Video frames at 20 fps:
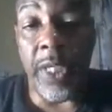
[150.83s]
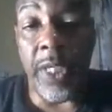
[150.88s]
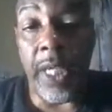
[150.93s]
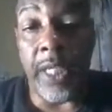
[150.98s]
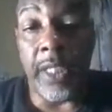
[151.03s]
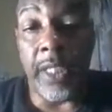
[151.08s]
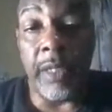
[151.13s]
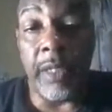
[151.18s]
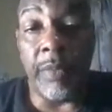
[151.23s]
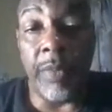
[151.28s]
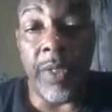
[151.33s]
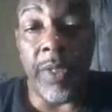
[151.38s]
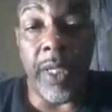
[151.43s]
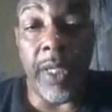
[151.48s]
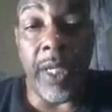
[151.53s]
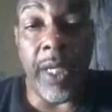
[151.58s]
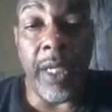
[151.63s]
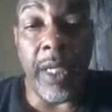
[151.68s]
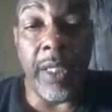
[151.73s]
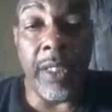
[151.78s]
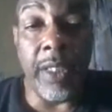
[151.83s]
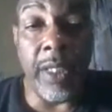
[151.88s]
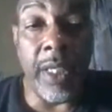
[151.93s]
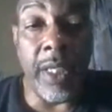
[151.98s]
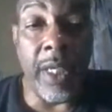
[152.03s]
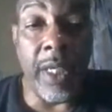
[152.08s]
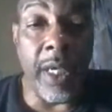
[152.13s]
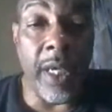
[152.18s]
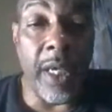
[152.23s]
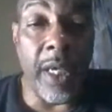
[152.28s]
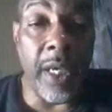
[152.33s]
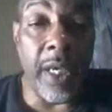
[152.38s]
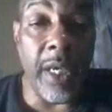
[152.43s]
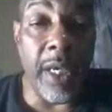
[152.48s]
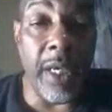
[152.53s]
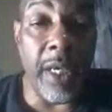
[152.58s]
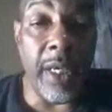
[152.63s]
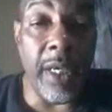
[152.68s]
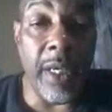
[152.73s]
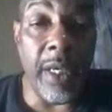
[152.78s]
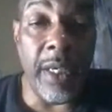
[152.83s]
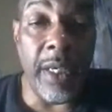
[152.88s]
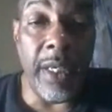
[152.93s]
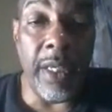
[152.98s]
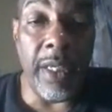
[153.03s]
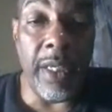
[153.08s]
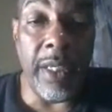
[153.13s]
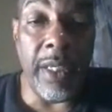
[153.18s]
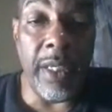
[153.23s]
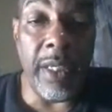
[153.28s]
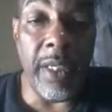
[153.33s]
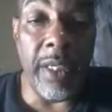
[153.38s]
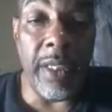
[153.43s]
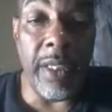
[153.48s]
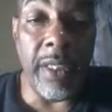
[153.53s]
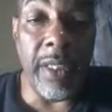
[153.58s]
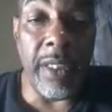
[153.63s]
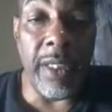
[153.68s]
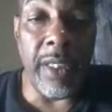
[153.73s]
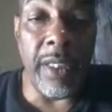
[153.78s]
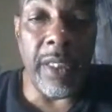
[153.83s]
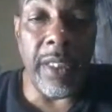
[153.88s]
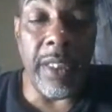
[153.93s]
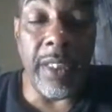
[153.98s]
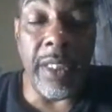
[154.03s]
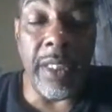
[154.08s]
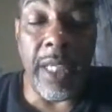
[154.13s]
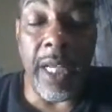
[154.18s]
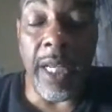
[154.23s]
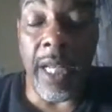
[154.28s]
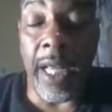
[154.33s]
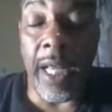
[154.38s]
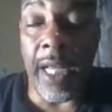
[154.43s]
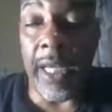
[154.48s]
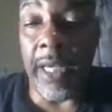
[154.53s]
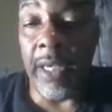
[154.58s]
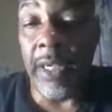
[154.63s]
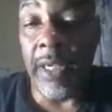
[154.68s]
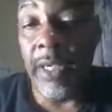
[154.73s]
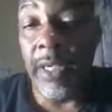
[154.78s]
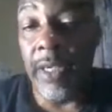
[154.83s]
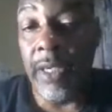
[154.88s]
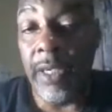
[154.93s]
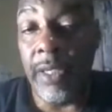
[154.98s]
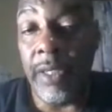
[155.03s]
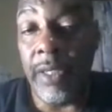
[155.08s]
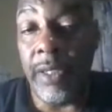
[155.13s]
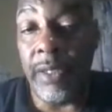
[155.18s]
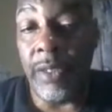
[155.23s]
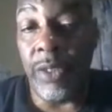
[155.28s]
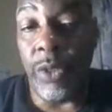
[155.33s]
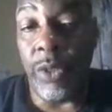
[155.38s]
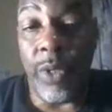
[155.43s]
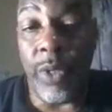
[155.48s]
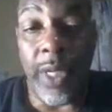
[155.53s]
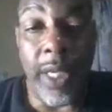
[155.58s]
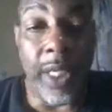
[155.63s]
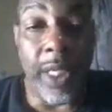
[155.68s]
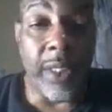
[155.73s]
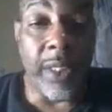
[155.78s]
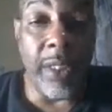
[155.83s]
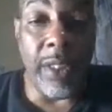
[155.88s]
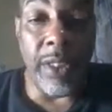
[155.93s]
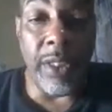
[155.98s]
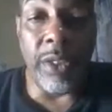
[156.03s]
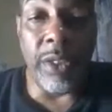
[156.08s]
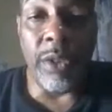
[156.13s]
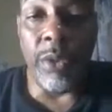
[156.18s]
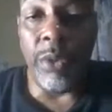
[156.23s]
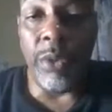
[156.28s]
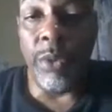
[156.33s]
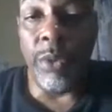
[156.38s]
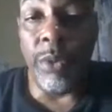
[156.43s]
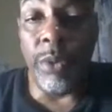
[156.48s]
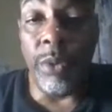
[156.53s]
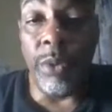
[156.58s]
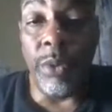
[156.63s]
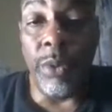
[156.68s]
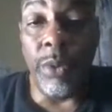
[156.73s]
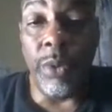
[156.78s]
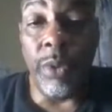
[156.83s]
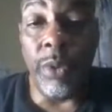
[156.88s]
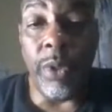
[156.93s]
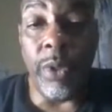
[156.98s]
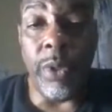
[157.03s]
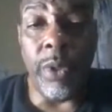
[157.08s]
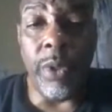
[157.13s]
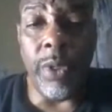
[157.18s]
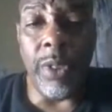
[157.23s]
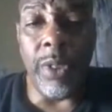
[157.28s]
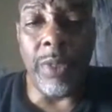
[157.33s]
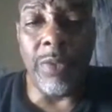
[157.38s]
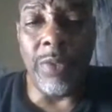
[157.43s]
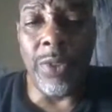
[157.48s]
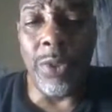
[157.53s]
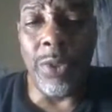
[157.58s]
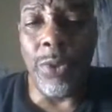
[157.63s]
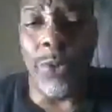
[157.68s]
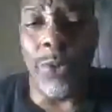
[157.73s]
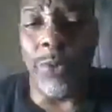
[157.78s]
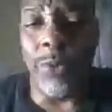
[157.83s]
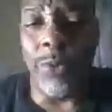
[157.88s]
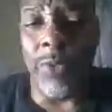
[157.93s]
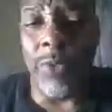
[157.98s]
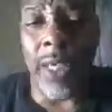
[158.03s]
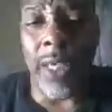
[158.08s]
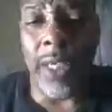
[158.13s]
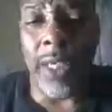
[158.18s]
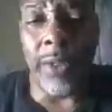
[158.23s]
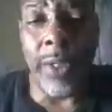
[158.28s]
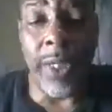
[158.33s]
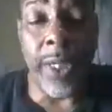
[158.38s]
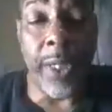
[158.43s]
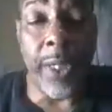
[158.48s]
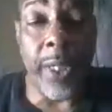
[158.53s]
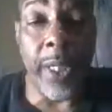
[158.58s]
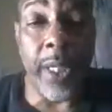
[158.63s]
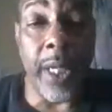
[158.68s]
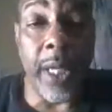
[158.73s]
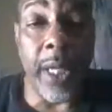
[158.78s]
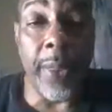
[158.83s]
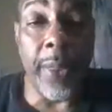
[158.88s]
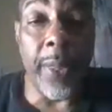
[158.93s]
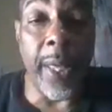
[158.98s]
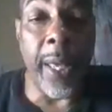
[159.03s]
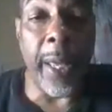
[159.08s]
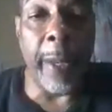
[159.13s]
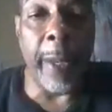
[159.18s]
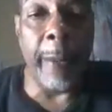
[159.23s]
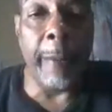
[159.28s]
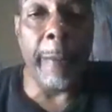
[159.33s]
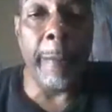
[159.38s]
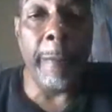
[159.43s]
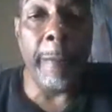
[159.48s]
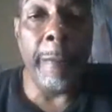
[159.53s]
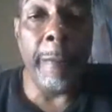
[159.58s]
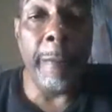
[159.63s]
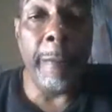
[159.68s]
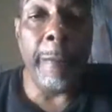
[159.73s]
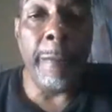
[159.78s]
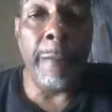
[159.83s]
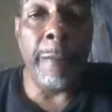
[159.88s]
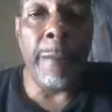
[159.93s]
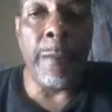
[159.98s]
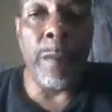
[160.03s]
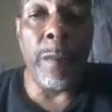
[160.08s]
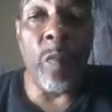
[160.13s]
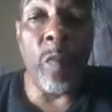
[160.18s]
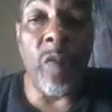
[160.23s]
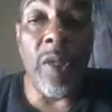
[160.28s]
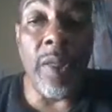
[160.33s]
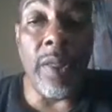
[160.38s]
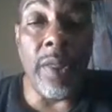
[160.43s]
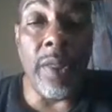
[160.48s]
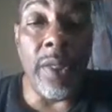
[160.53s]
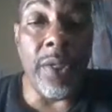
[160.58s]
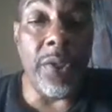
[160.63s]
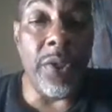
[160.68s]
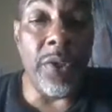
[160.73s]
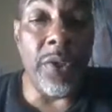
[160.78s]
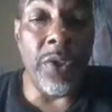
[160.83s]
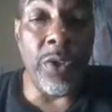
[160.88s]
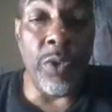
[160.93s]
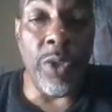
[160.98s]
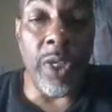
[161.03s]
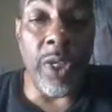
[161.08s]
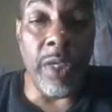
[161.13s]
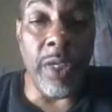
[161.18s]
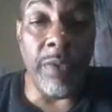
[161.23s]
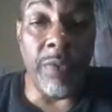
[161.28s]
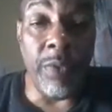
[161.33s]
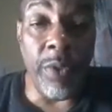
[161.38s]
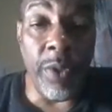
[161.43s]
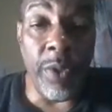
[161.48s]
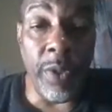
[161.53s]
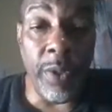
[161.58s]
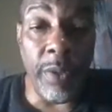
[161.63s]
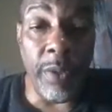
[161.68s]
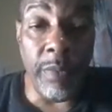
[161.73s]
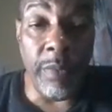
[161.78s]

Now, this is not something that I say, it's not like a donate to the school or the school fund or anything like that. And this is strictly for